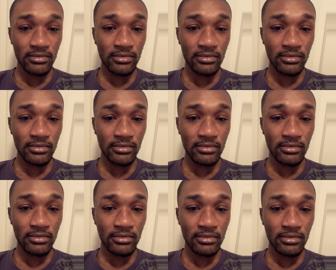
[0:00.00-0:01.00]

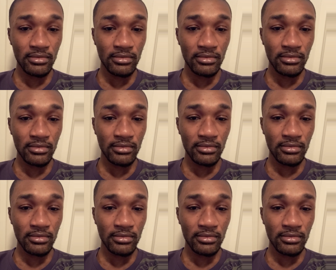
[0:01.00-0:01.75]
(silence)